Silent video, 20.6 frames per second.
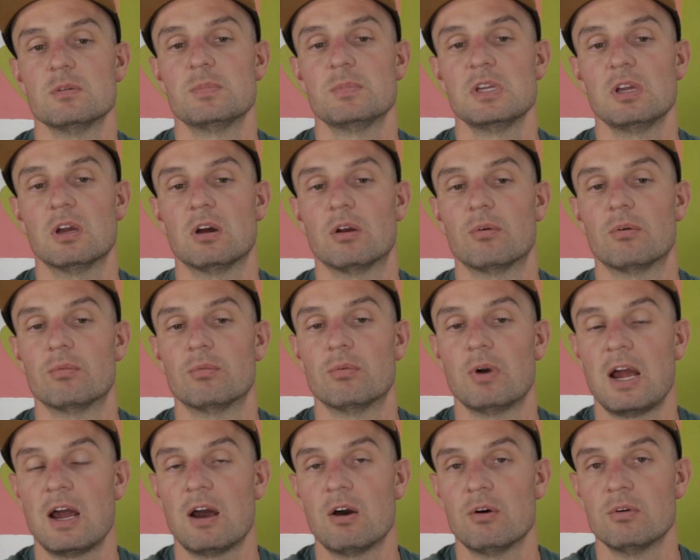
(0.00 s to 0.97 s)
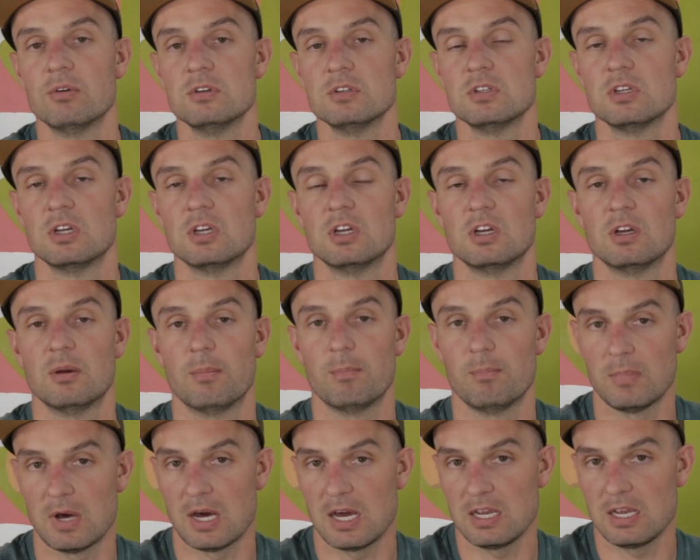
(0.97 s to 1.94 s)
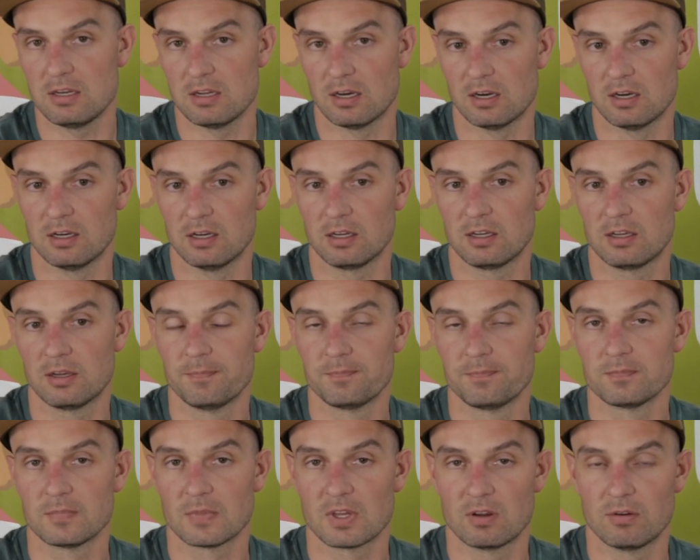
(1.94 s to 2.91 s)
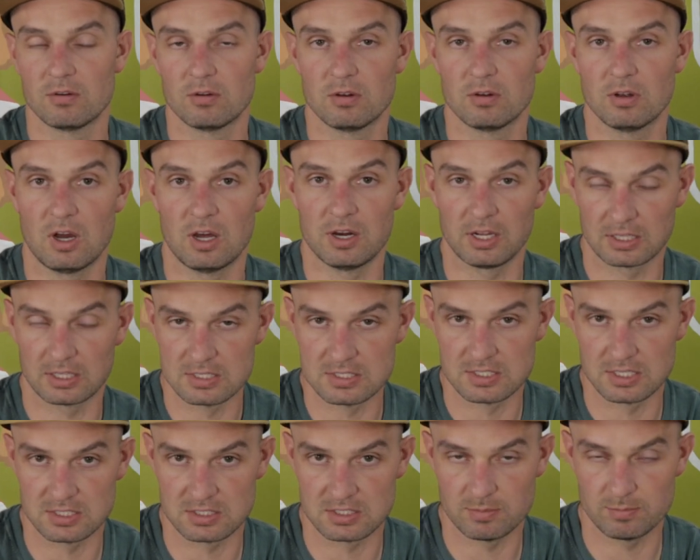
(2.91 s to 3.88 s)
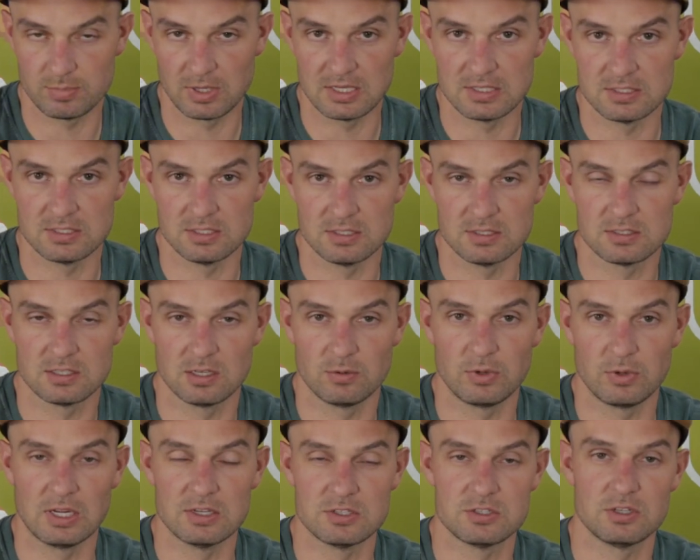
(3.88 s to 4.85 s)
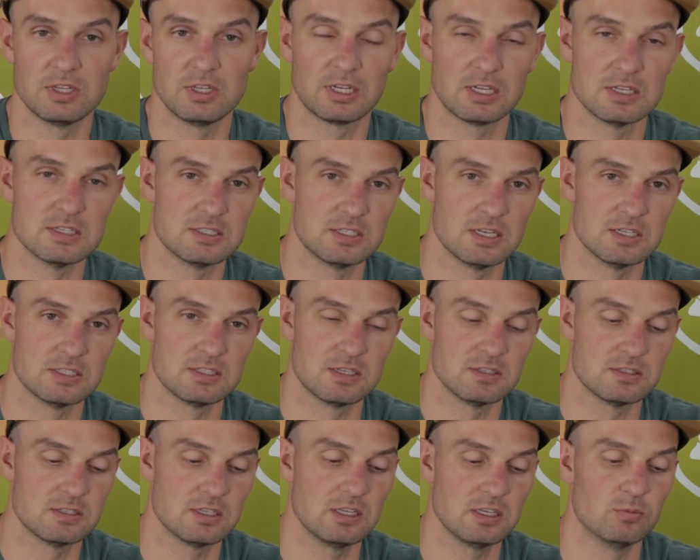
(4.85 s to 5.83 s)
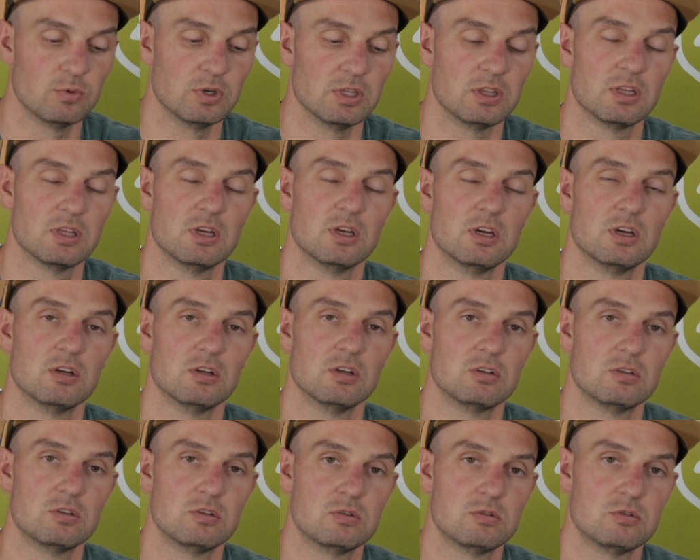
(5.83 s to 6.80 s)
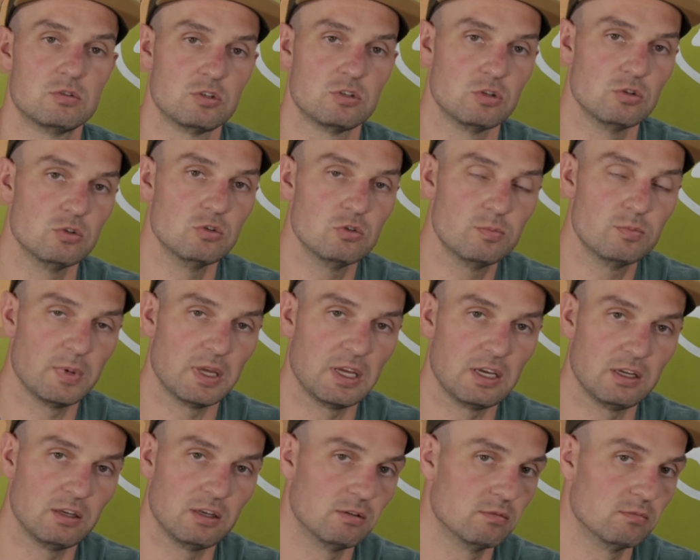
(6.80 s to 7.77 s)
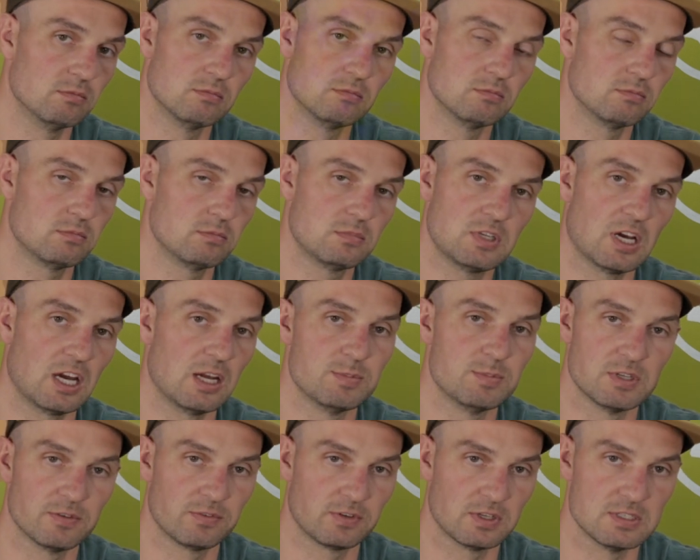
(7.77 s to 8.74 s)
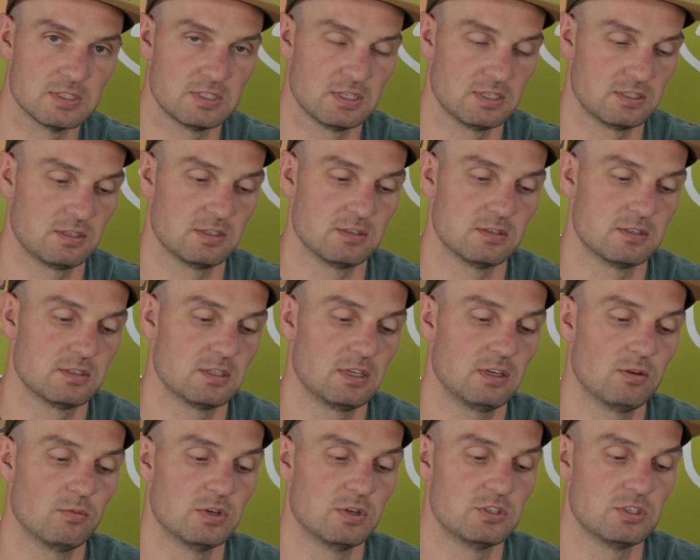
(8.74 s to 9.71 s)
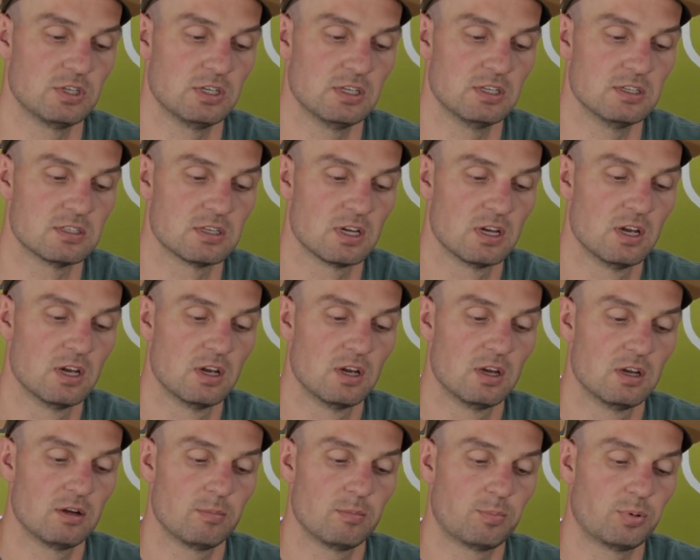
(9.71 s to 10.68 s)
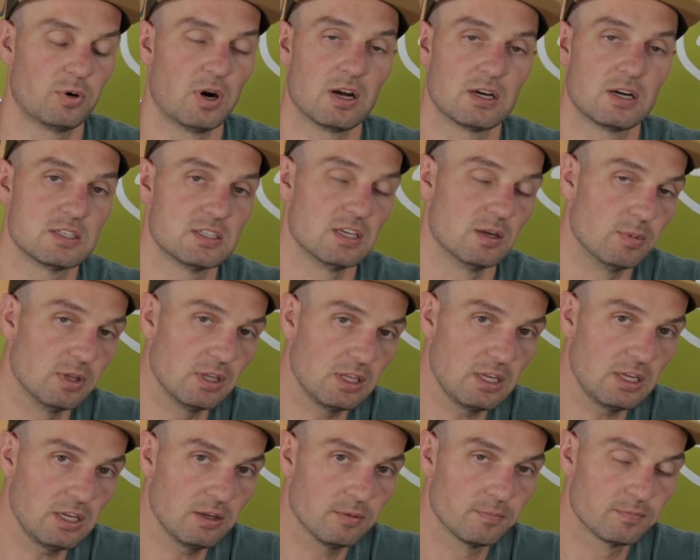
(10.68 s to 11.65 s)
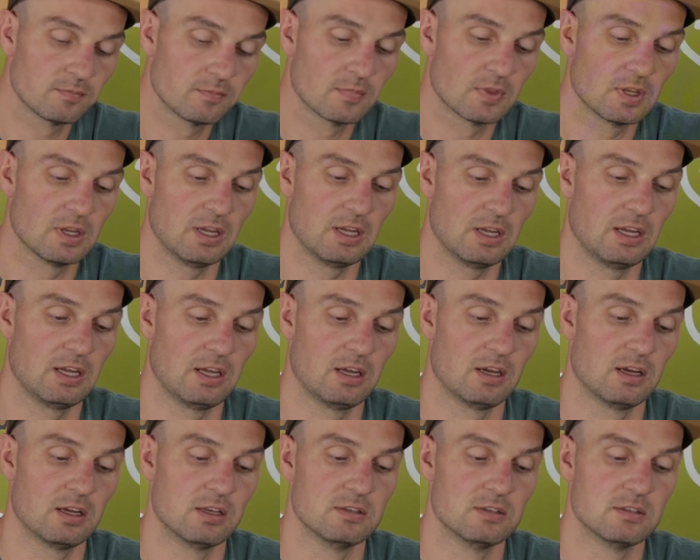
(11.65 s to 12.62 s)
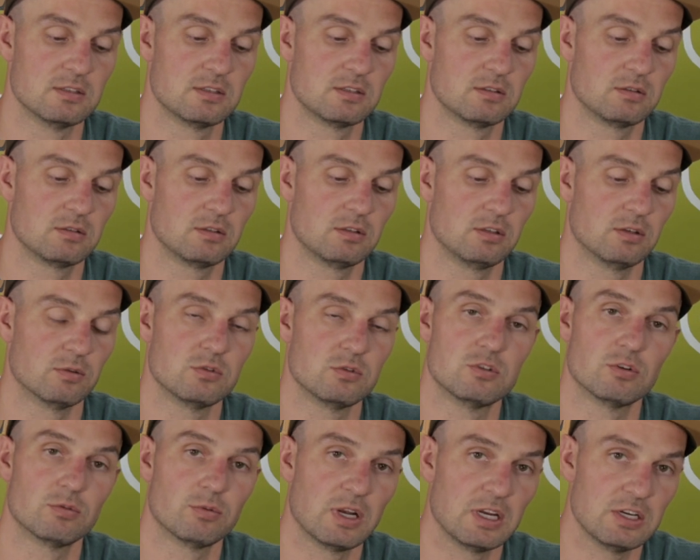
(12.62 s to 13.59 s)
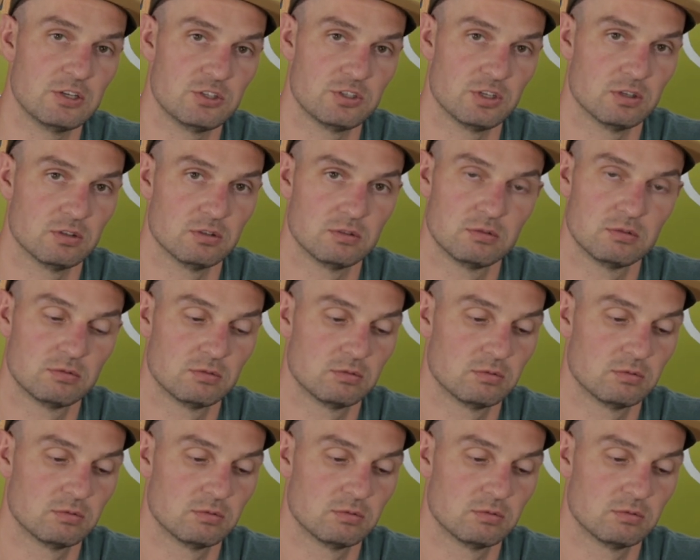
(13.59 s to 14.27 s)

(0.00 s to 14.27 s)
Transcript: to be around my dog on a consistent basis? And we answer the consistency with 2 main types of consistency, which is proximity and, duration.